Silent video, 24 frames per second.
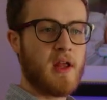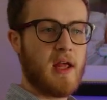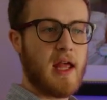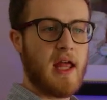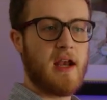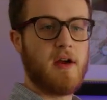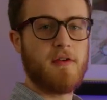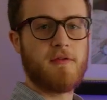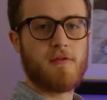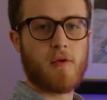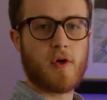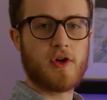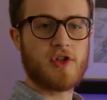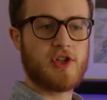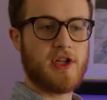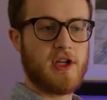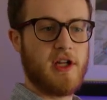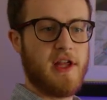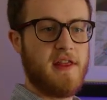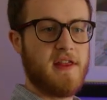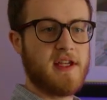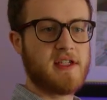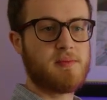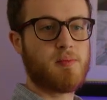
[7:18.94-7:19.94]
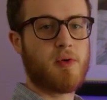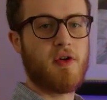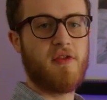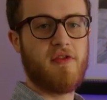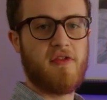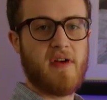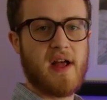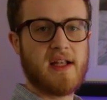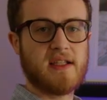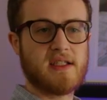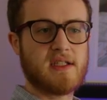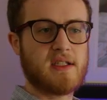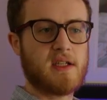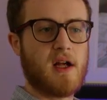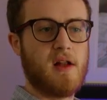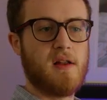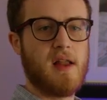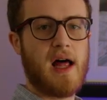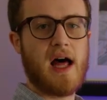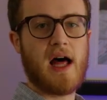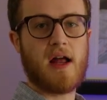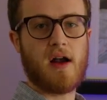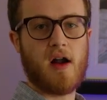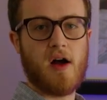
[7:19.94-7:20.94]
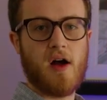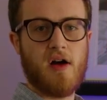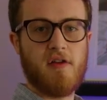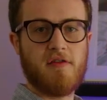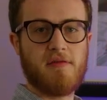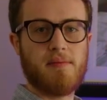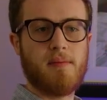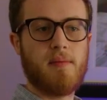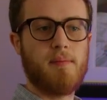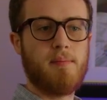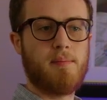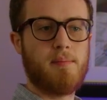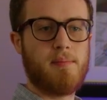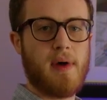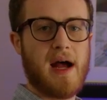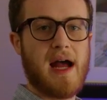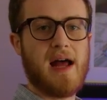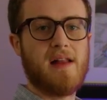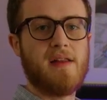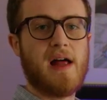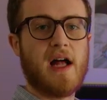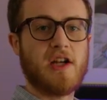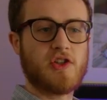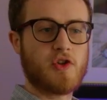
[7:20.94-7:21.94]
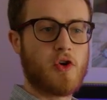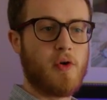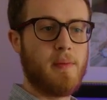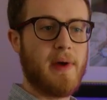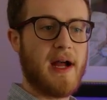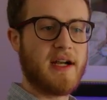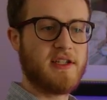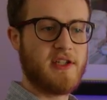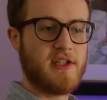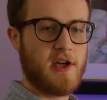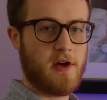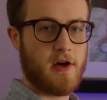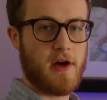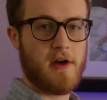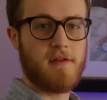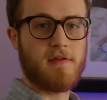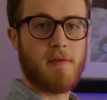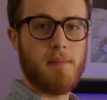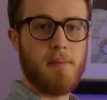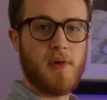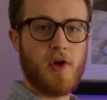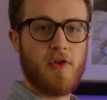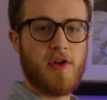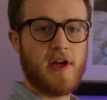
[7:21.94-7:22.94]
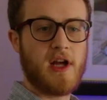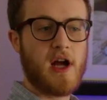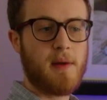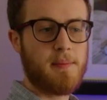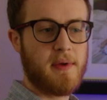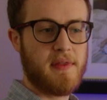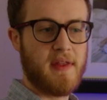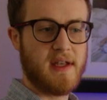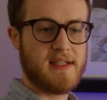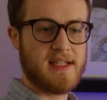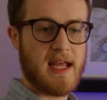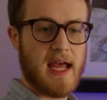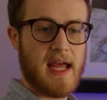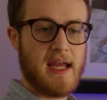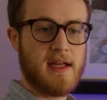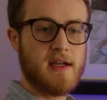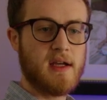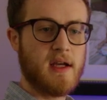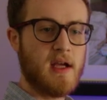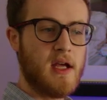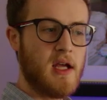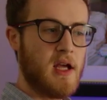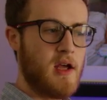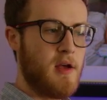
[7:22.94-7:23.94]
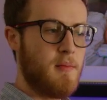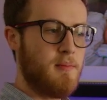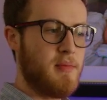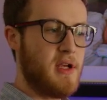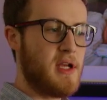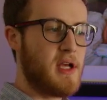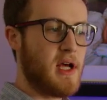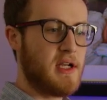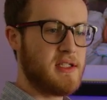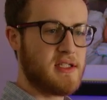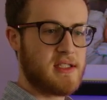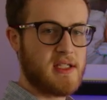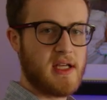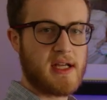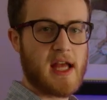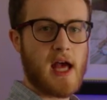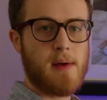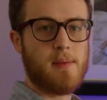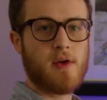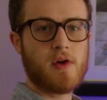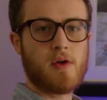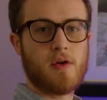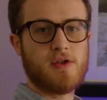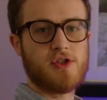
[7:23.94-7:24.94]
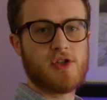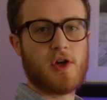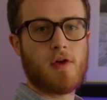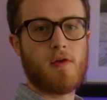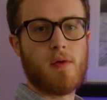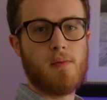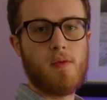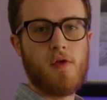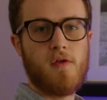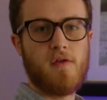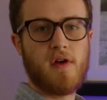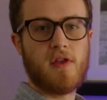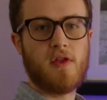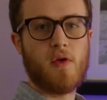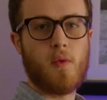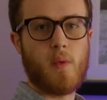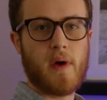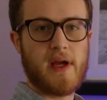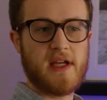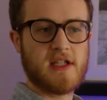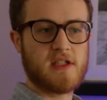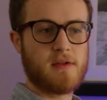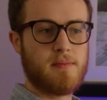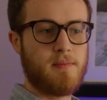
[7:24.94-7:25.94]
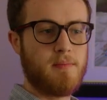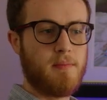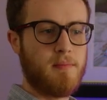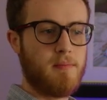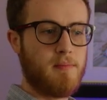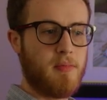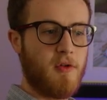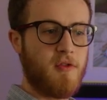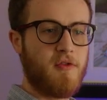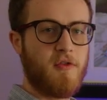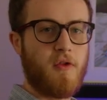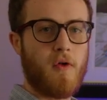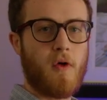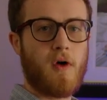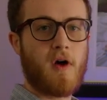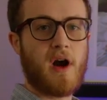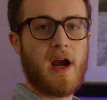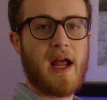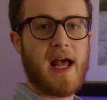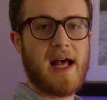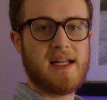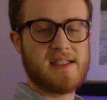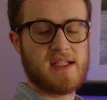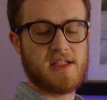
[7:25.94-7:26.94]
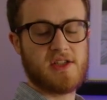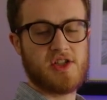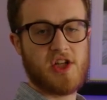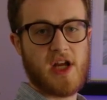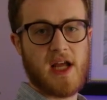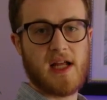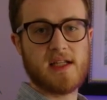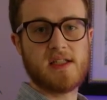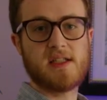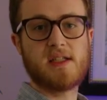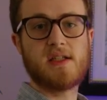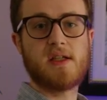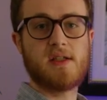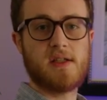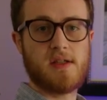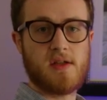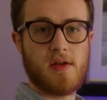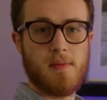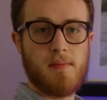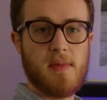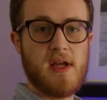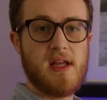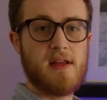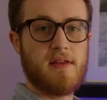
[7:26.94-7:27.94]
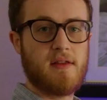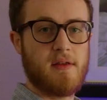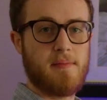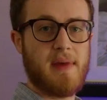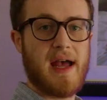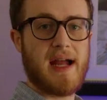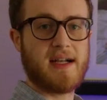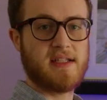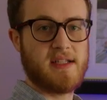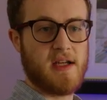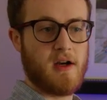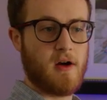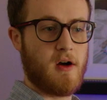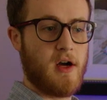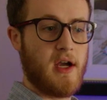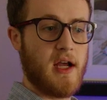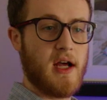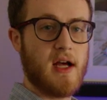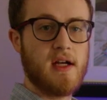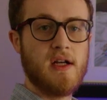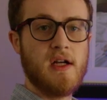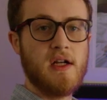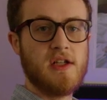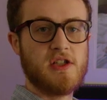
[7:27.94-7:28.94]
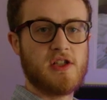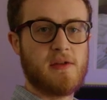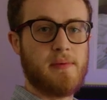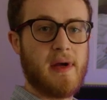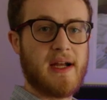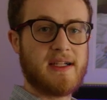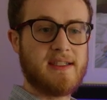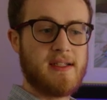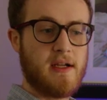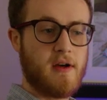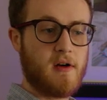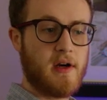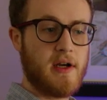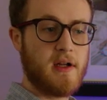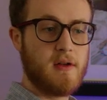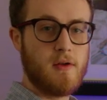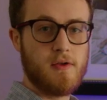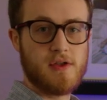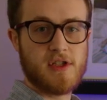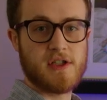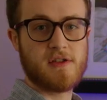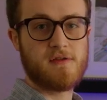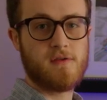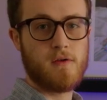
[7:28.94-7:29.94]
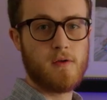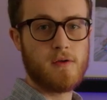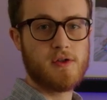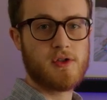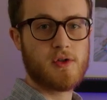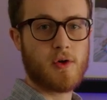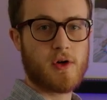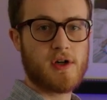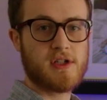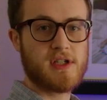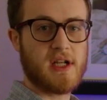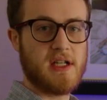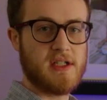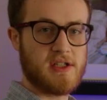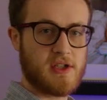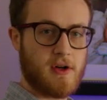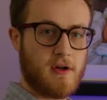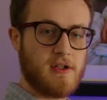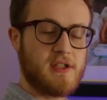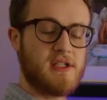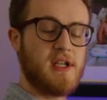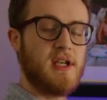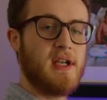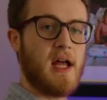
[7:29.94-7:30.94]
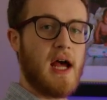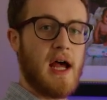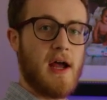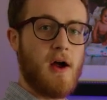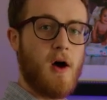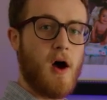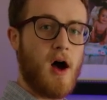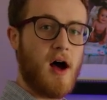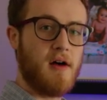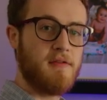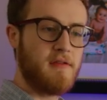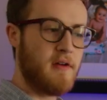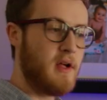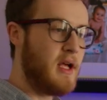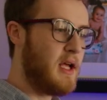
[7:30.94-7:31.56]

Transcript: And unfortunately, this prevents a lot of biological bacteria from building up in the tank because the chemicals are removing the waste before it has a chance to meet the bacteria. So the bacteria loses food source and starts to die off.